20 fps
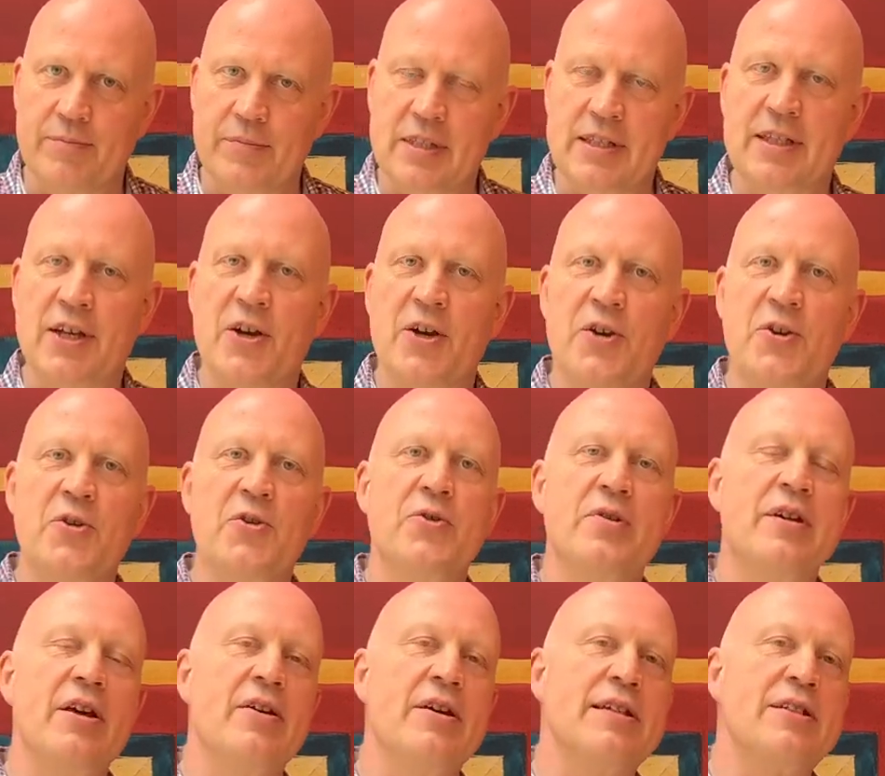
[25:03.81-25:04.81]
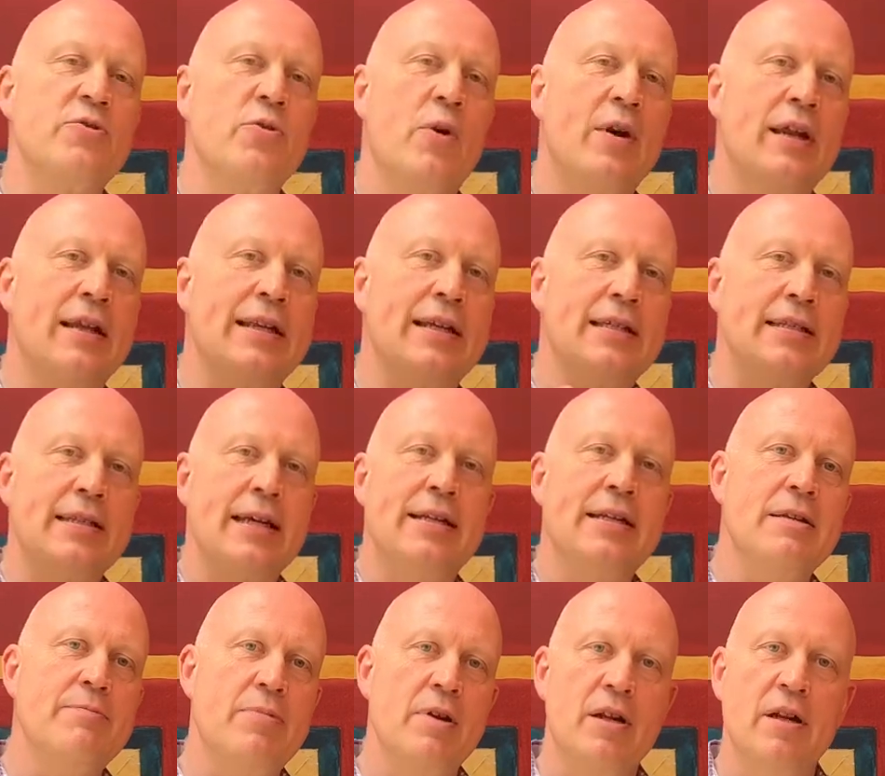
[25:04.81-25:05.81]
So, you know, it's quite an
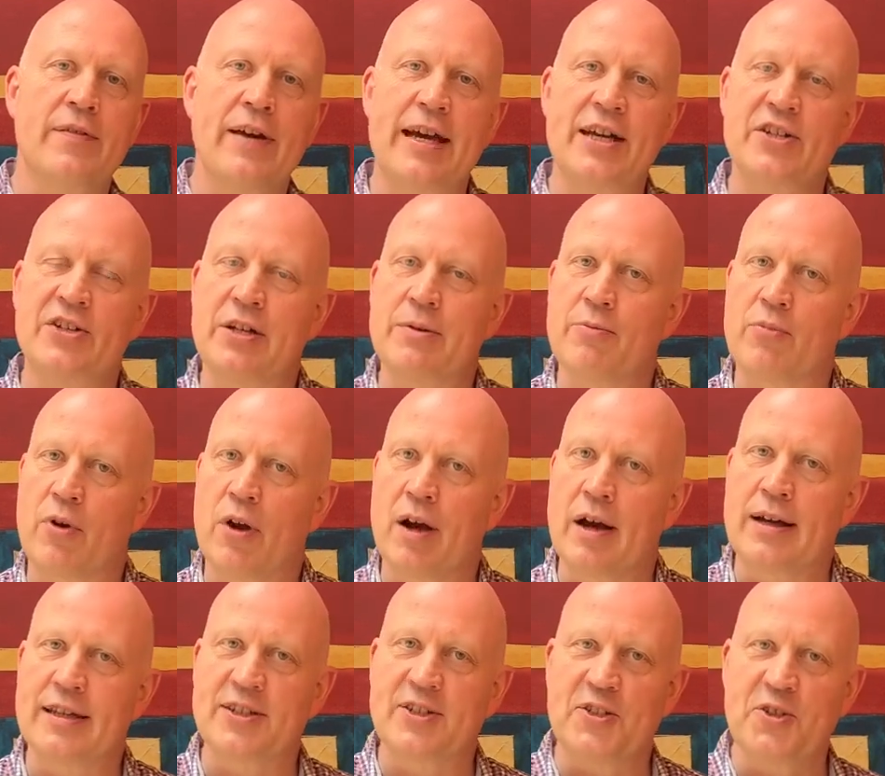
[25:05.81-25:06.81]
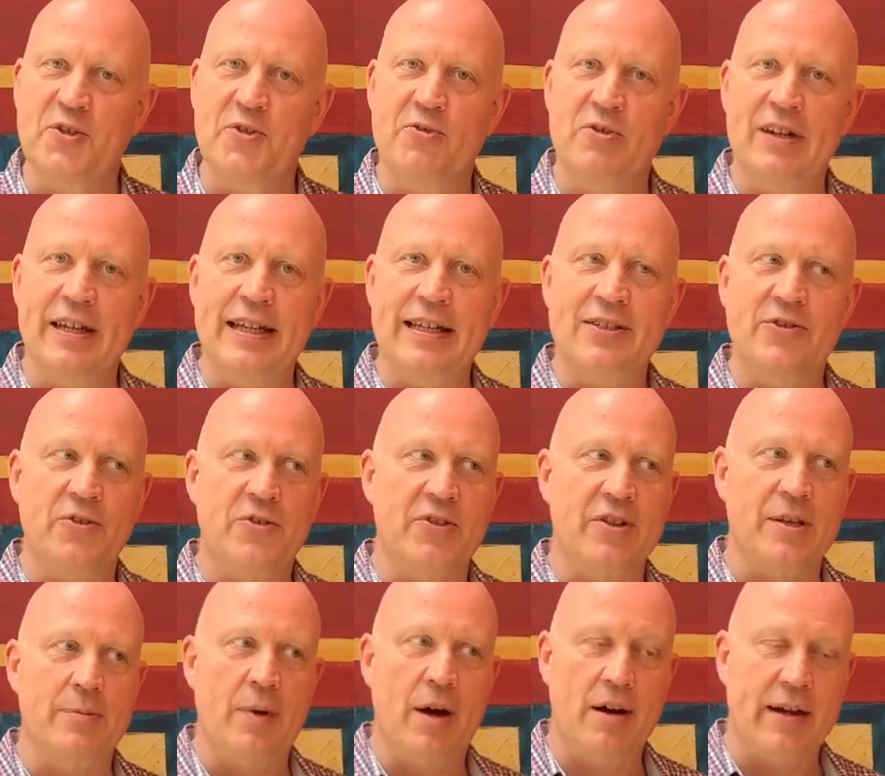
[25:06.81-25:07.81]
extended period of aging prior to release onto
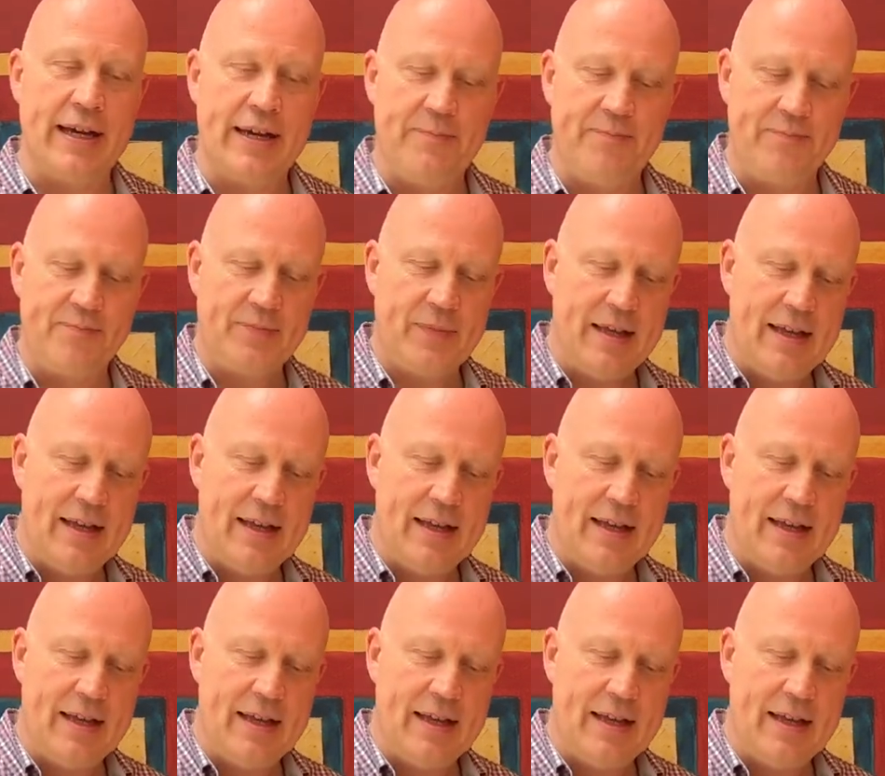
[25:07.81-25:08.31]
the market.